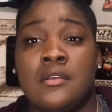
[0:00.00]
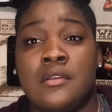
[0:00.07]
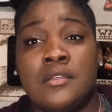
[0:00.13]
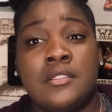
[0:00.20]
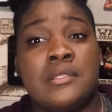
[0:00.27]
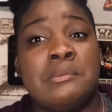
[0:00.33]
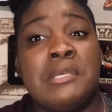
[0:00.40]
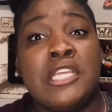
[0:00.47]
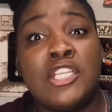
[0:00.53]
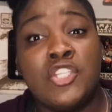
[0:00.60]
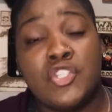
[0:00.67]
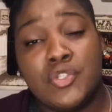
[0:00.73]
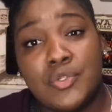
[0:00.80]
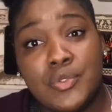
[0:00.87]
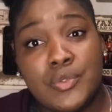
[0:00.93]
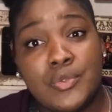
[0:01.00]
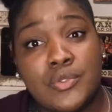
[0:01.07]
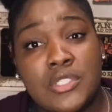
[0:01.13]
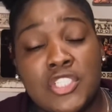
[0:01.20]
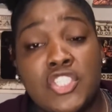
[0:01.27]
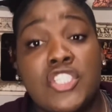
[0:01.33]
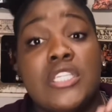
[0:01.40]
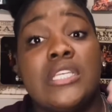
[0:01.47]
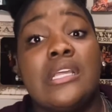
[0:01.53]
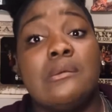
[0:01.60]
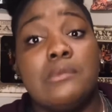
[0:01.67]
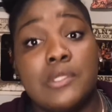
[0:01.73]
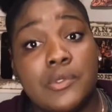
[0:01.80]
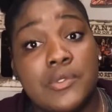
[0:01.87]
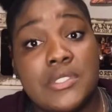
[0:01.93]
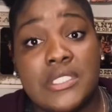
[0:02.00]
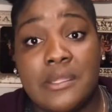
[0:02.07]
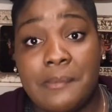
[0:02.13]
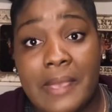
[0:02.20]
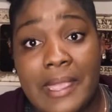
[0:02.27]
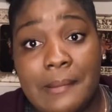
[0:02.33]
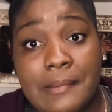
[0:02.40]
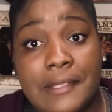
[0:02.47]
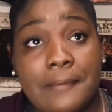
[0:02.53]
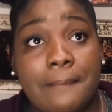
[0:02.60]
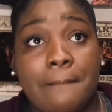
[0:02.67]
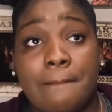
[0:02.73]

some issues and she ended up losing the baby.